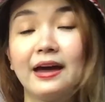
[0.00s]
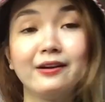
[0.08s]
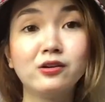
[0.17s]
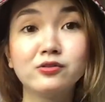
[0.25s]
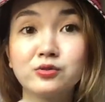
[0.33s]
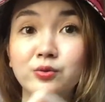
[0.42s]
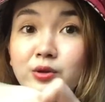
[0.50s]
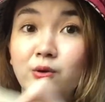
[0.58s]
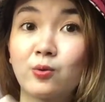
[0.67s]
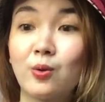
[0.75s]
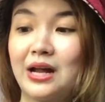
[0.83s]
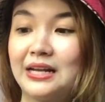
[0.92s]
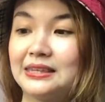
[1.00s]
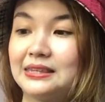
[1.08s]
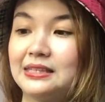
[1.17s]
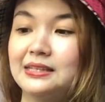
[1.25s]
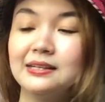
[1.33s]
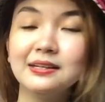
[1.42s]
And also the
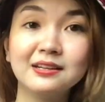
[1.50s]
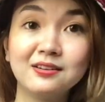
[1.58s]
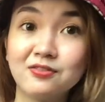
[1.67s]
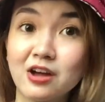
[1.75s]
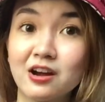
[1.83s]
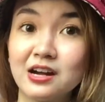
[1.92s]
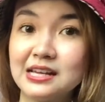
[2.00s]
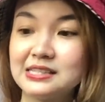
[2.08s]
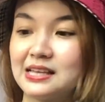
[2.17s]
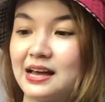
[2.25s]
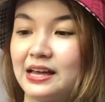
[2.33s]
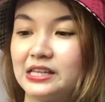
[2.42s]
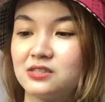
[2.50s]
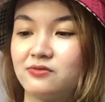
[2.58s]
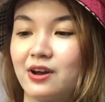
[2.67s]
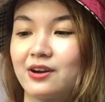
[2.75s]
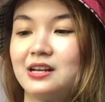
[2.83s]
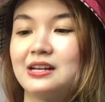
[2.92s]
quality, in fairness ha, it's
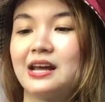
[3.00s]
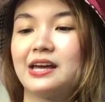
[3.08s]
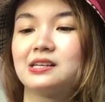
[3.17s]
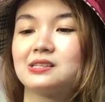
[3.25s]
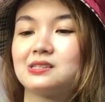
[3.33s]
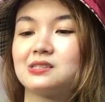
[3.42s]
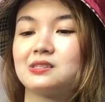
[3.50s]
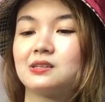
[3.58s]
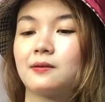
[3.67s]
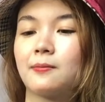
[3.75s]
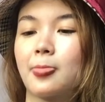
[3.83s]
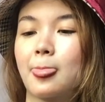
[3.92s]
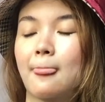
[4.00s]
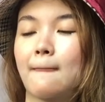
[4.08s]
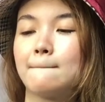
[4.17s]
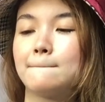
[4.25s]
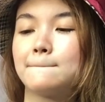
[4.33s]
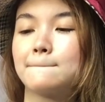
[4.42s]
very nice.
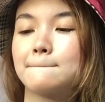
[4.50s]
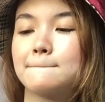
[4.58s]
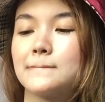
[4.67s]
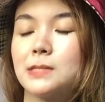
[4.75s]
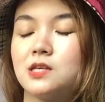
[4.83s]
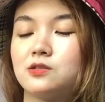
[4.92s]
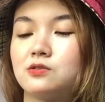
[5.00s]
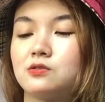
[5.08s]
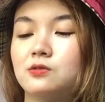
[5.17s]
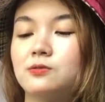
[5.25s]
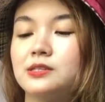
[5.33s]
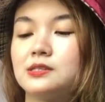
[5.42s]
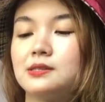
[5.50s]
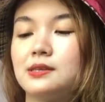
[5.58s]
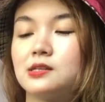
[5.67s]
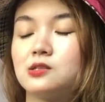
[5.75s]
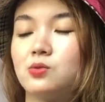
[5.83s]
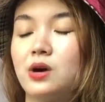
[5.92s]
So it's
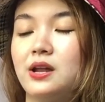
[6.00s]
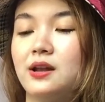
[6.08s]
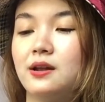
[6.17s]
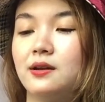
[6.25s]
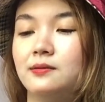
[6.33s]
this one.